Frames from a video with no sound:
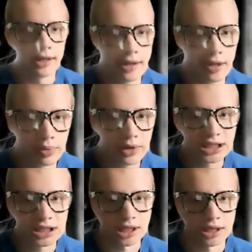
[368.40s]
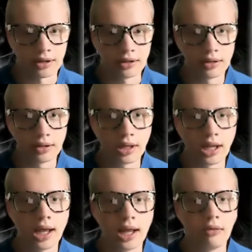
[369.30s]
Depression.
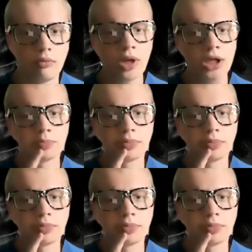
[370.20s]
Which